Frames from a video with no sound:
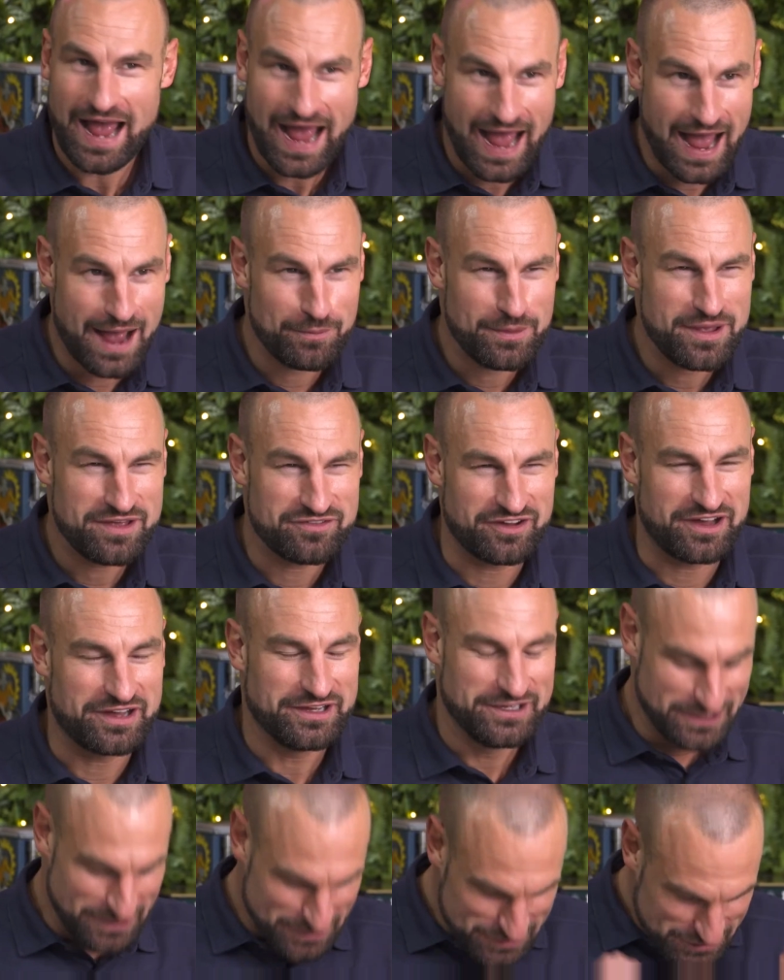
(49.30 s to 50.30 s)
However,
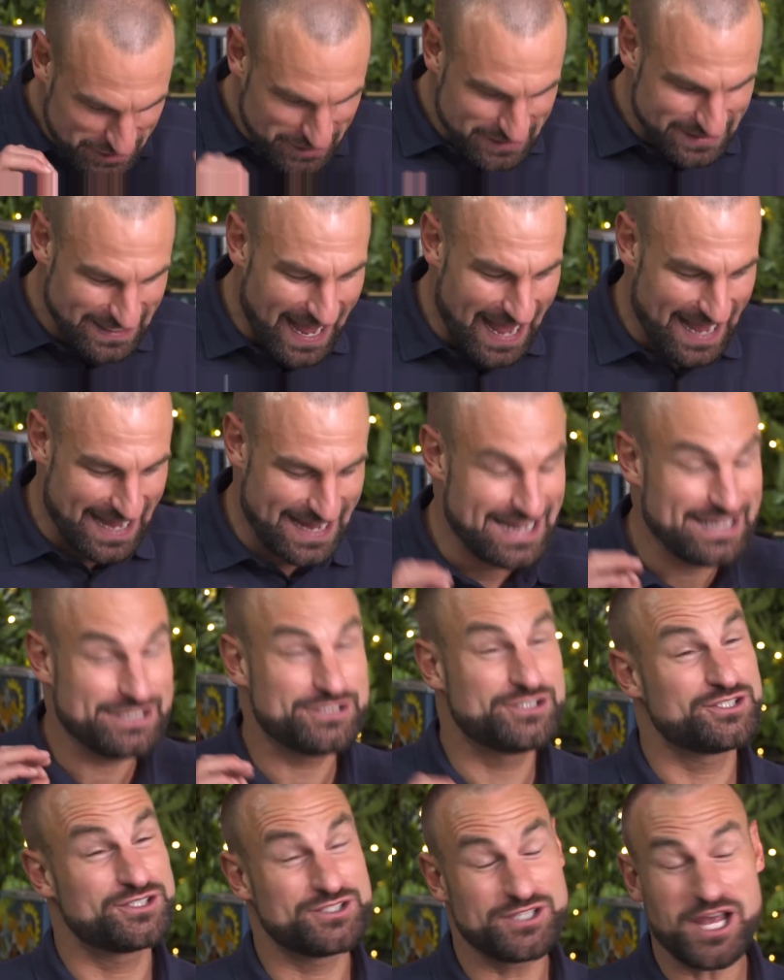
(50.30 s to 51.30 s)
today is
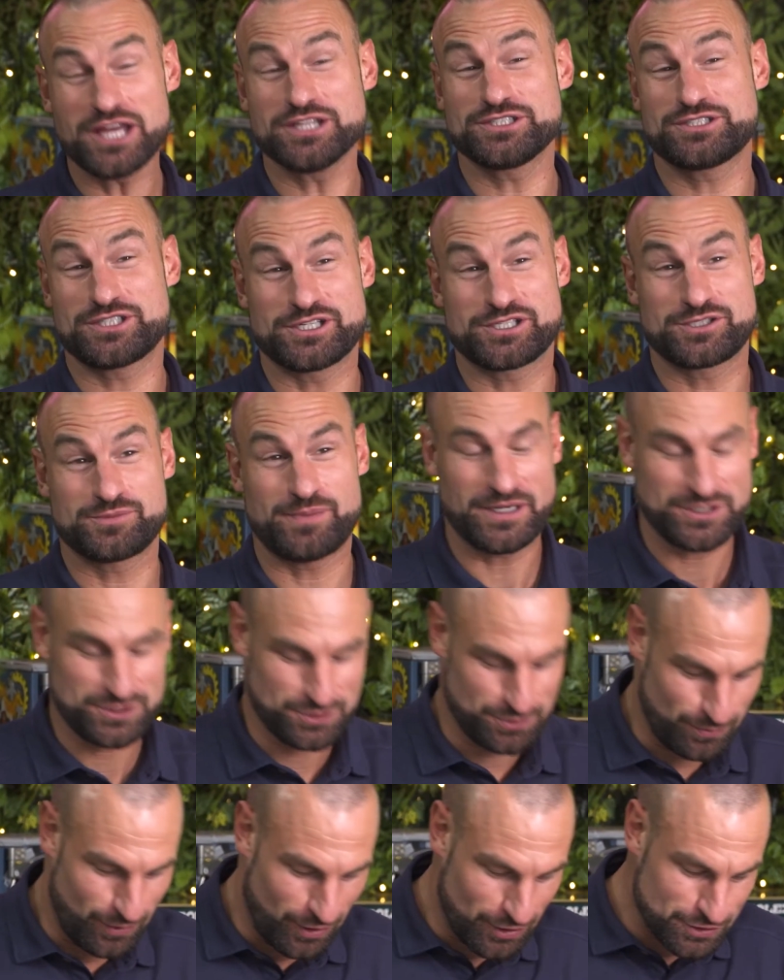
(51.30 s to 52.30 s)
such a
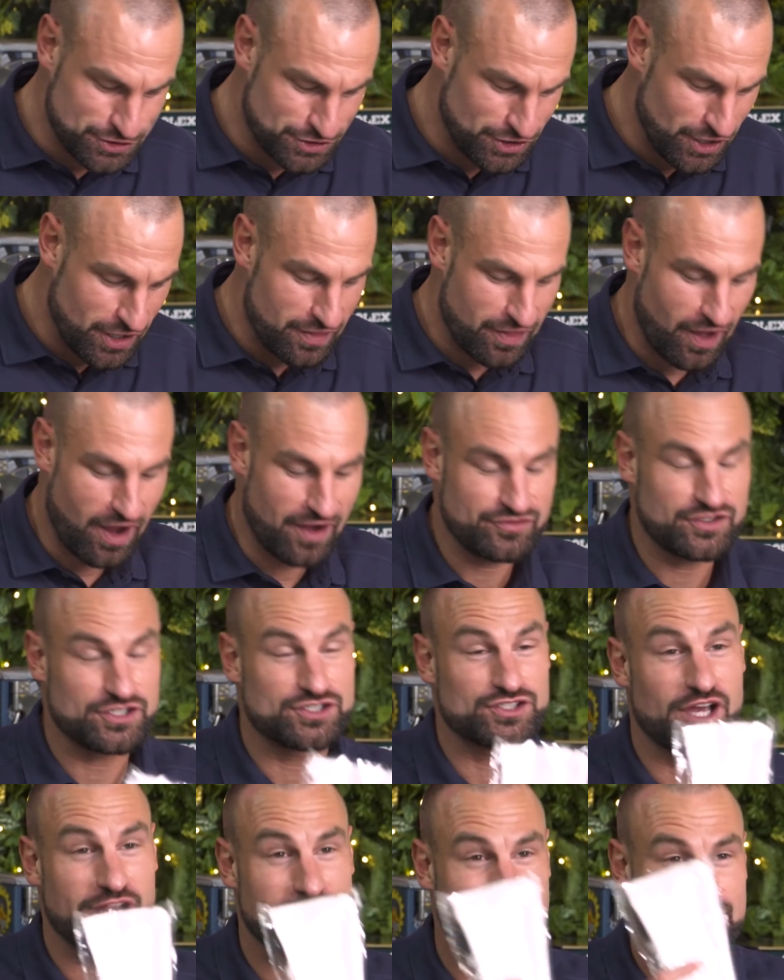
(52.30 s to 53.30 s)
special watch that I've
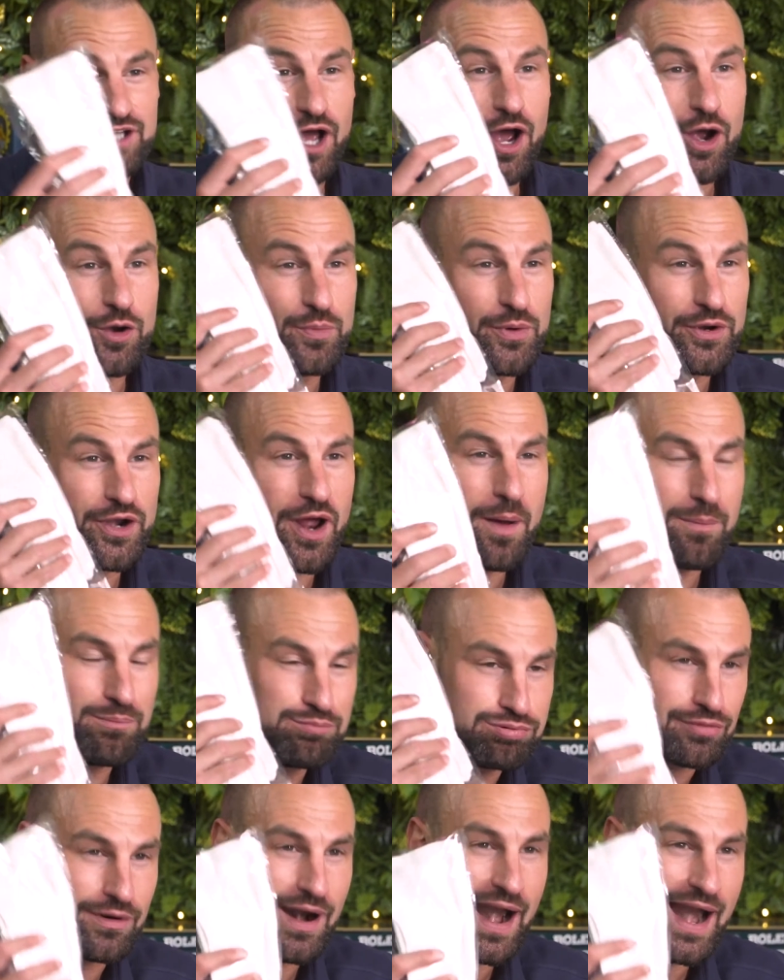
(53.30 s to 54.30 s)
decided to open a
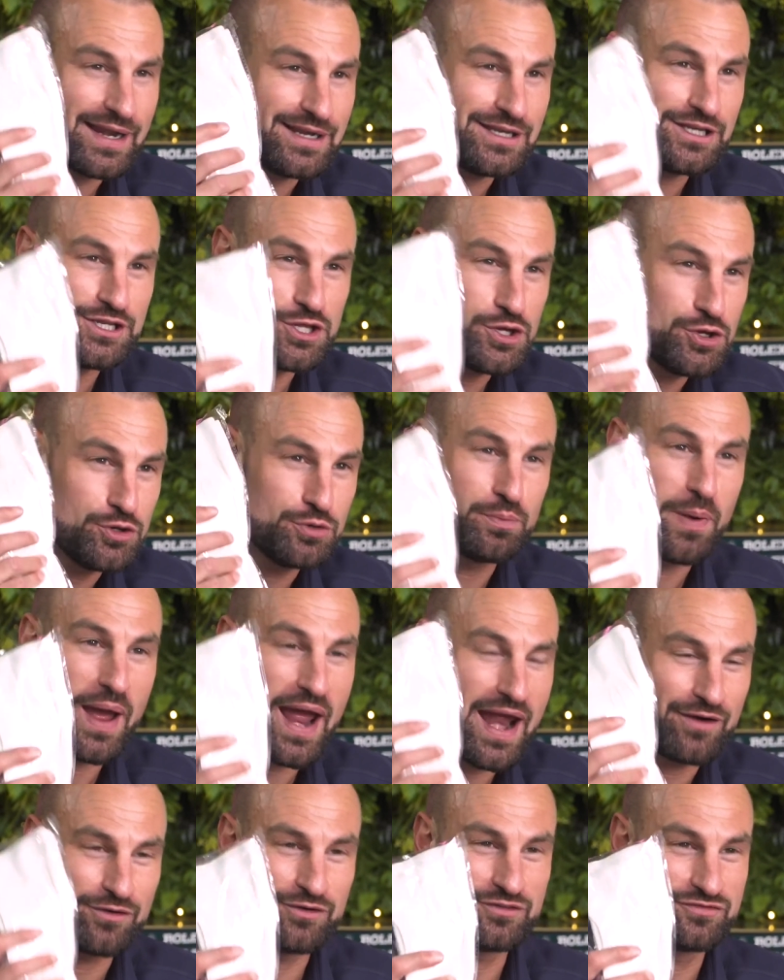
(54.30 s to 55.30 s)
brand new
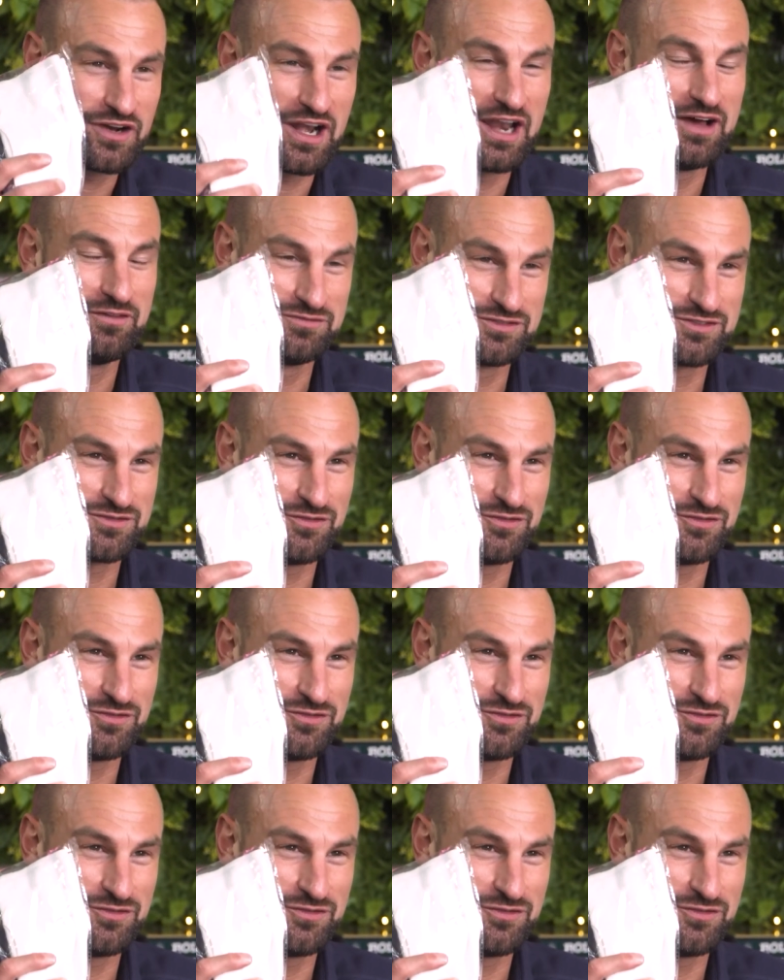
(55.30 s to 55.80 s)
pair of gloves